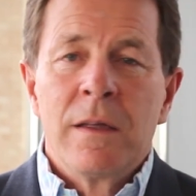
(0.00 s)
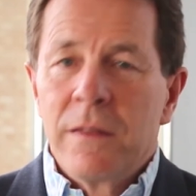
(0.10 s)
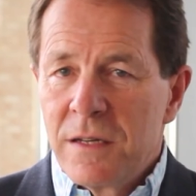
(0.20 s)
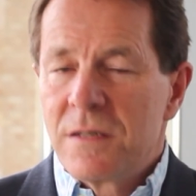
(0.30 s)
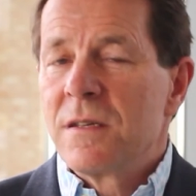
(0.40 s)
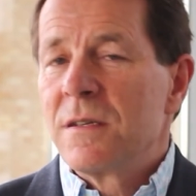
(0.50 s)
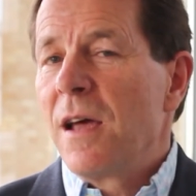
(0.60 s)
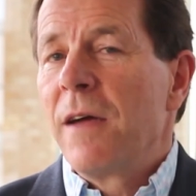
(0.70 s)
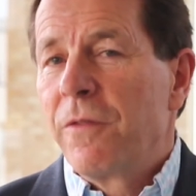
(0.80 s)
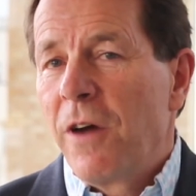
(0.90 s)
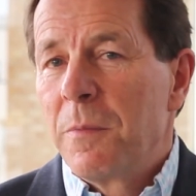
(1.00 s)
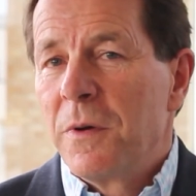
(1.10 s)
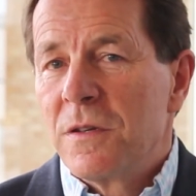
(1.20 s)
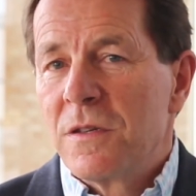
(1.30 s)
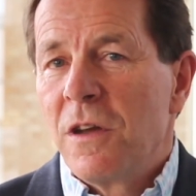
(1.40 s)
This is a time for
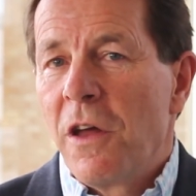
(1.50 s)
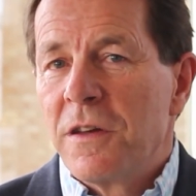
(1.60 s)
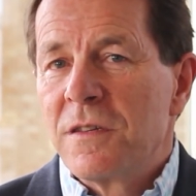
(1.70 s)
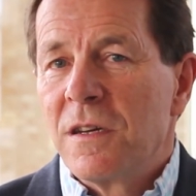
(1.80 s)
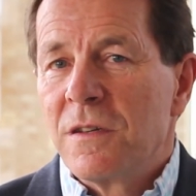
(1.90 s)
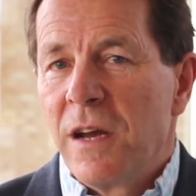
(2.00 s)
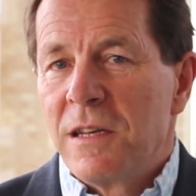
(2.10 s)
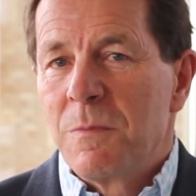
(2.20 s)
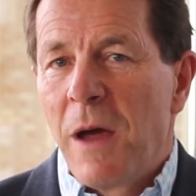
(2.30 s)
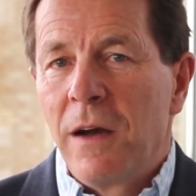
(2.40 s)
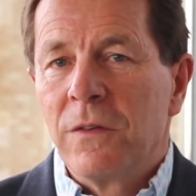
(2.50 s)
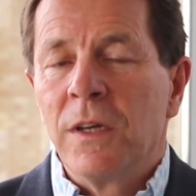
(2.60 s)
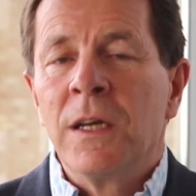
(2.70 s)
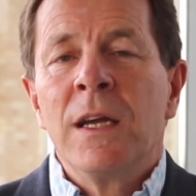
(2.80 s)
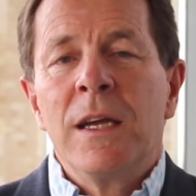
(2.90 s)
openness and honesty and
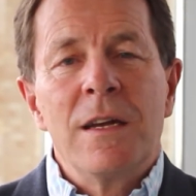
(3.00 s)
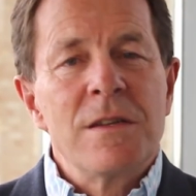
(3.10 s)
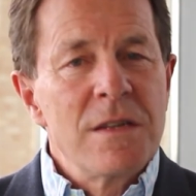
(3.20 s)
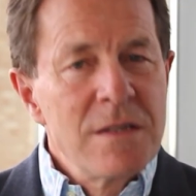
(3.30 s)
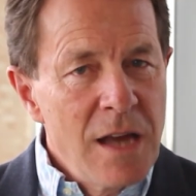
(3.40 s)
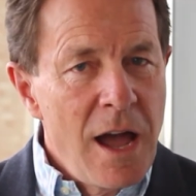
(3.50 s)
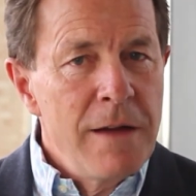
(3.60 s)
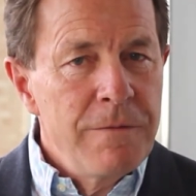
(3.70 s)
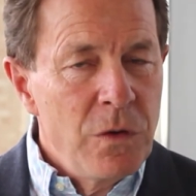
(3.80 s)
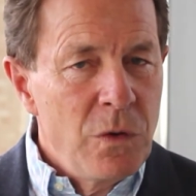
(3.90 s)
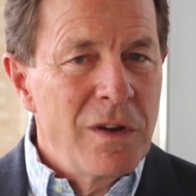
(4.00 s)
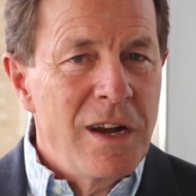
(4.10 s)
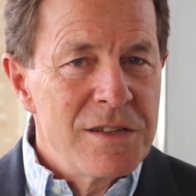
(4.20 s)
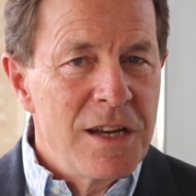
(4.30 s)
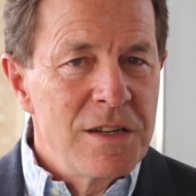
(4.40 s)
transparency. It is a time for
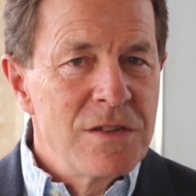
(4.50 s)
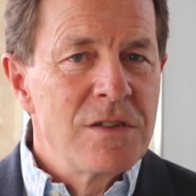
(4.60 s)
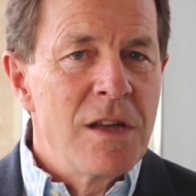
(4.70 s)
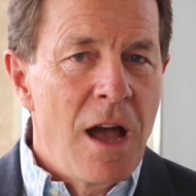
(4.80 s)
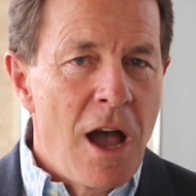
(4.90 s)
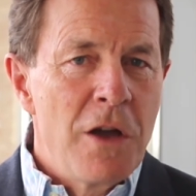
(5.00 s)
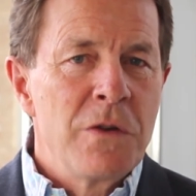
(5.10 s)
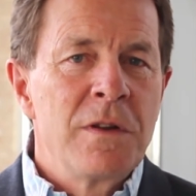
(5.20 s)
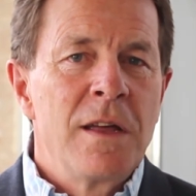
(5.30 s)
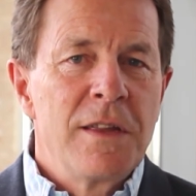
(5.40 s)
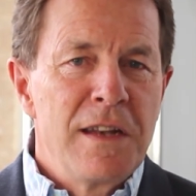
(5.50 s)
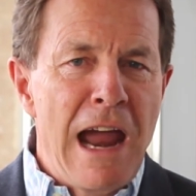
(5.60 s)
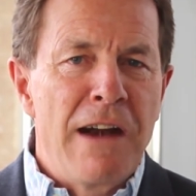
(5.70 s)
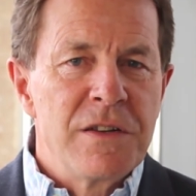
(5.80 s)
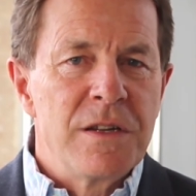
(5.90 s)
organizations to own the
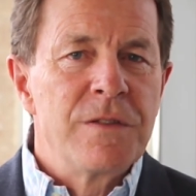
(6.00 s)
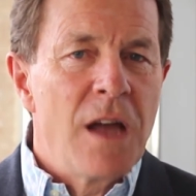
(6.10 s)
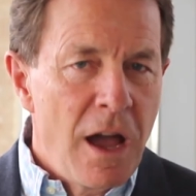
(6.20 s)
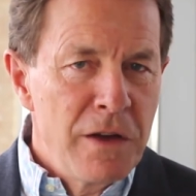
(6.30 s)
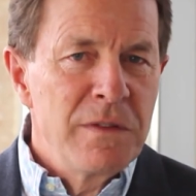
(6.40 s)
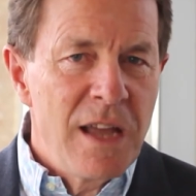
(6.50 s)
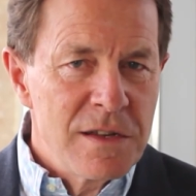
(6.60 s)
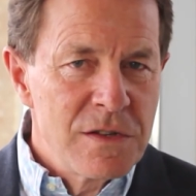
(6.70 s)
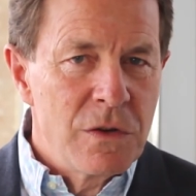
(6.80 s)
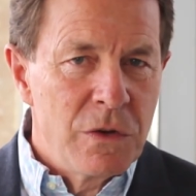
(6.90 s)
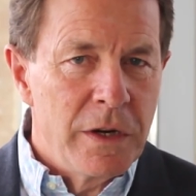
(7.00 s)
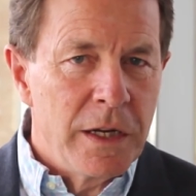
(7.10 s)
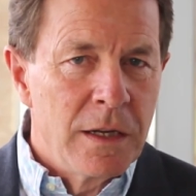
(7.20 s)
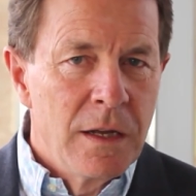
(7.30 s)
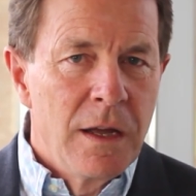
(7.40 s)
narrative, to own their
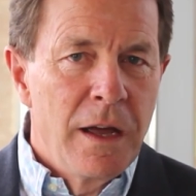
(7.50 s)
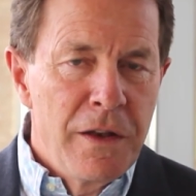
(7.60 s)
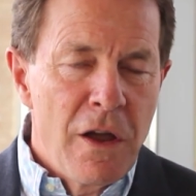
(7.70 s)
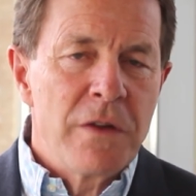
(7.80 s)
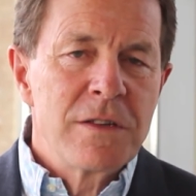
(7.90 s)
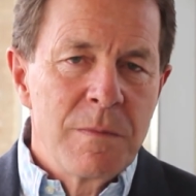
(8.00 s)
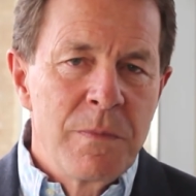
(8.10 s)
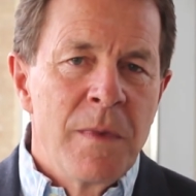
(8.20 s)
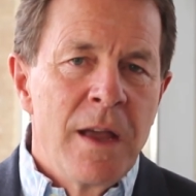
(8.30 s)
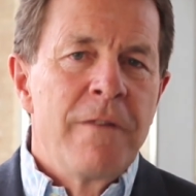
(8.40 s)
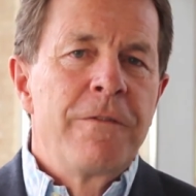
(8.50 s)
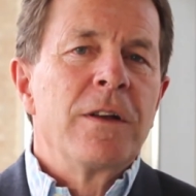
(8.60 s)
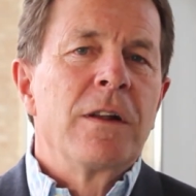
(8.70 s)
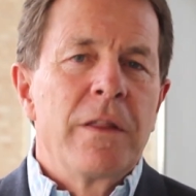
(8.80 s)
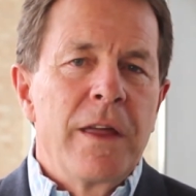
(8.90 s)
story, and not to
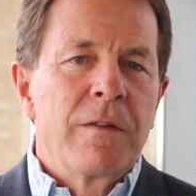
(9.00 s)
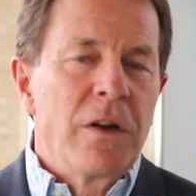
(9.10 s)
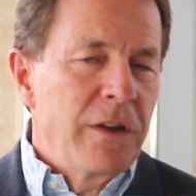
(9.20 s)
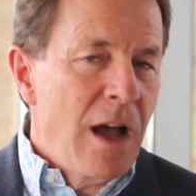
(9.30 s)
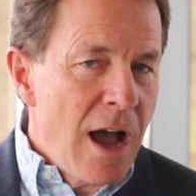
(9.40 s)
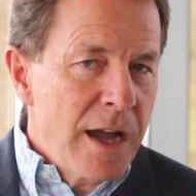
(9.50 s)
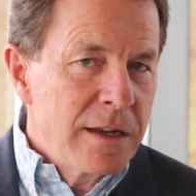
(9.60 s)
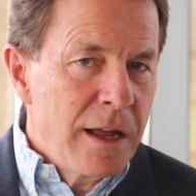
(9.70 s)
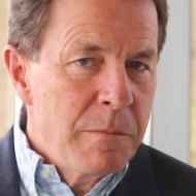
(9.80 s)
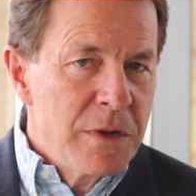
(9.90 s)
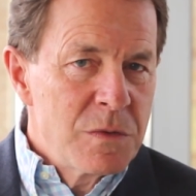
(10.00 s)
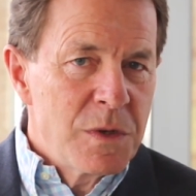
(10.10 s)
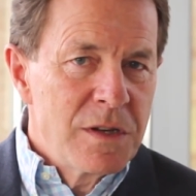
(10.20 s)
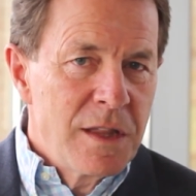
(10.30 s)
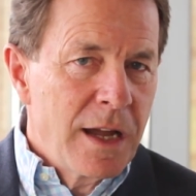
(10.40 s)
feel that they've got to hide numbers
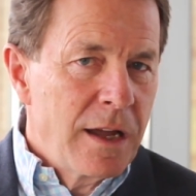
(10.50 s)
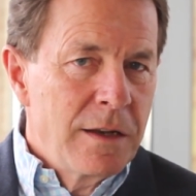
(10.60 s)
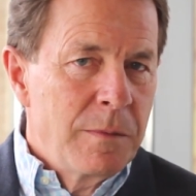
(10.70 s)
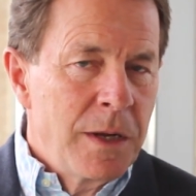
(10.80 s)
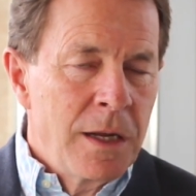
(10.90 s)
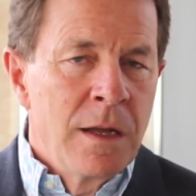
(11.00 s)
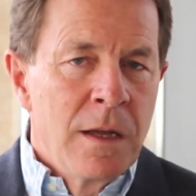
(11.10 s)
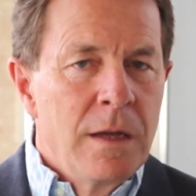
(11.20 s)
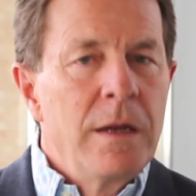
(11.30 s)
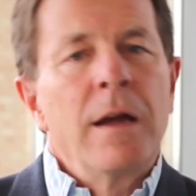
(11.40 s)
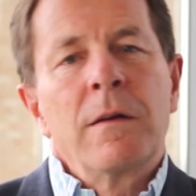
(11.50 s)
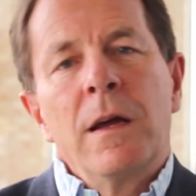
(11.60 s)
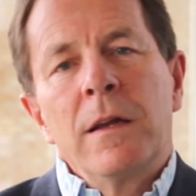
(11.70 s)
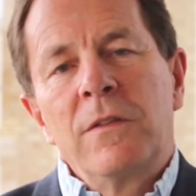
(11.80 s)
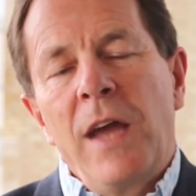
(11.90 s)
which are then going to be
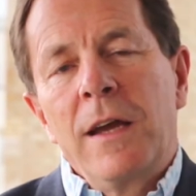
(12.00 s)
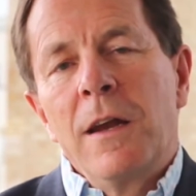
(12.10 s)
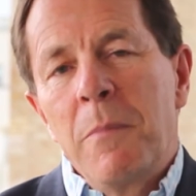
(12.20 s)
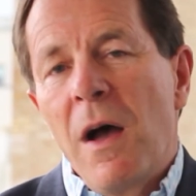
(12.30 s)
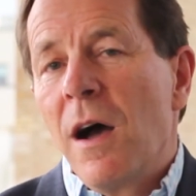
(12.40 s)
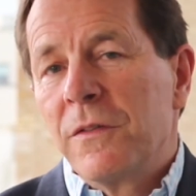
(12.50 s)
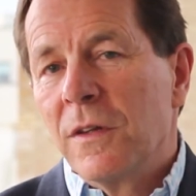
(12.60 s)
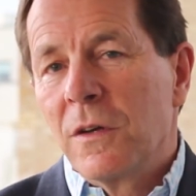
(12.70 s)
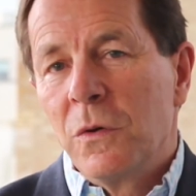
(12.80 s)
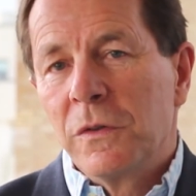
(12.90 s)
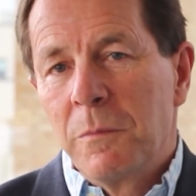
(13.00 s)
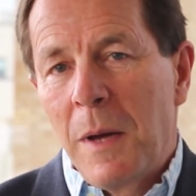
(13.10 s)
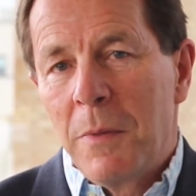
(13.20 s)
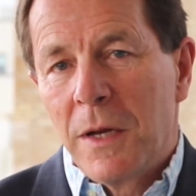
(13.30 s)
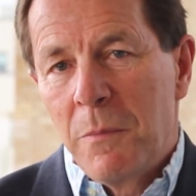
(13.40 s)
taken apart in the court of
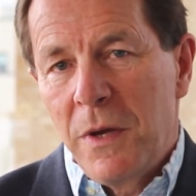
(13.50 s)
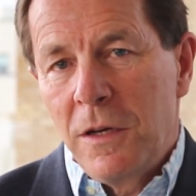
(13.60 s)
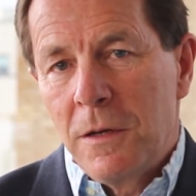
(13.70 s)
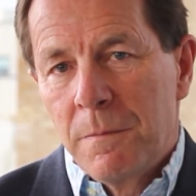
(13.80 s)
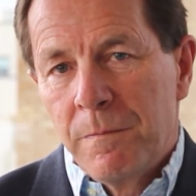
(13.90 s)
public opinion.